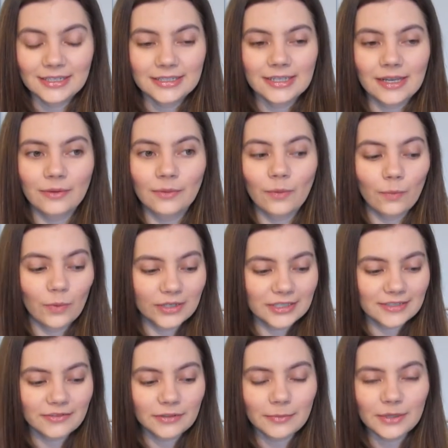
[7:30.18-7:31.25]
So
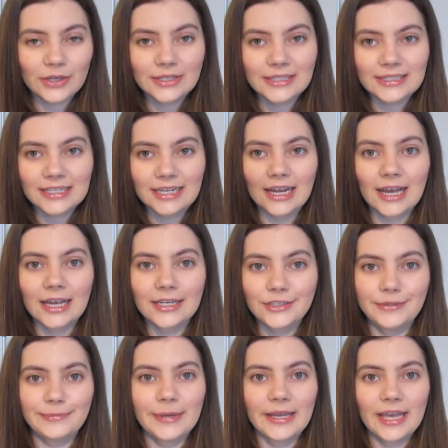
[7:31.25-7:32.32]
once I've done my concealer, I
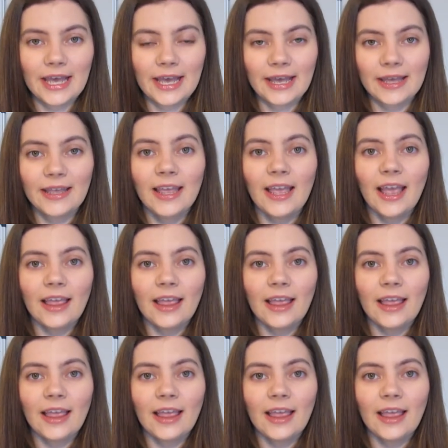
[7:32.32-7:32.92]
do my hair.